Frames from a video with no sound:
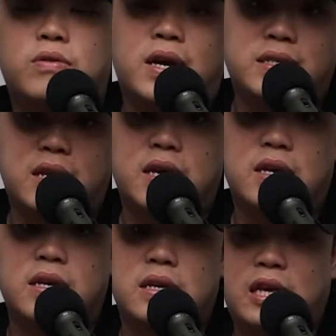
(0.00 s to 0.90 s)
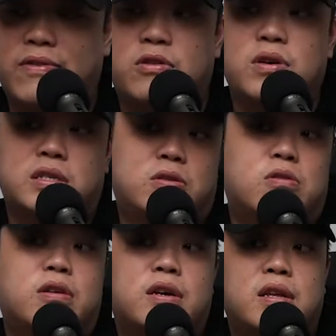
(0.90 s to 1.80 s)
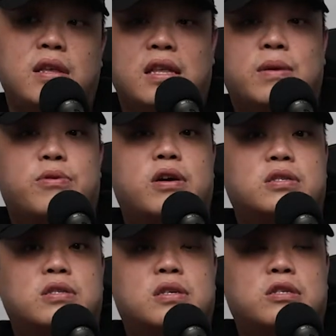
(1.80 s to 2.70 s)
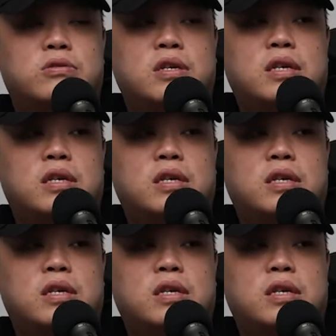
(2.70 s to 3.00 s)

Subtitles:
SK, even though he's no longer in the production industry,